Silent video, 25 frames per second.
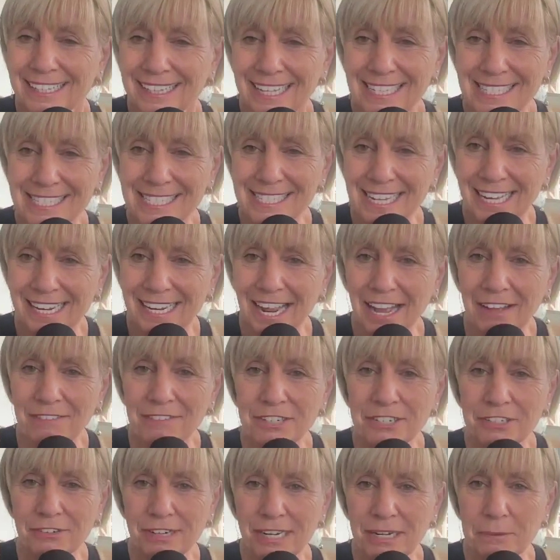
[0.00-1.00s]
That's it. Have
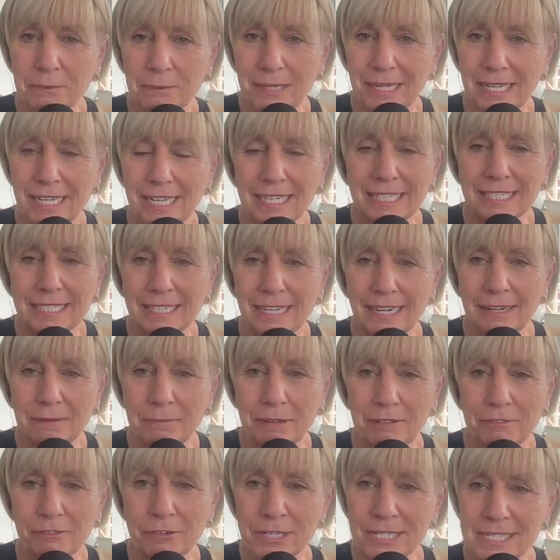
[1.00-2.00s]
a great week. Uh,
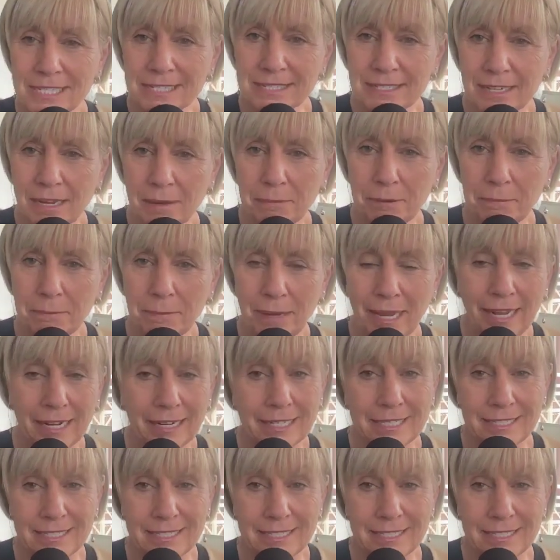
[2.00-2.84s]
my voice is coming back.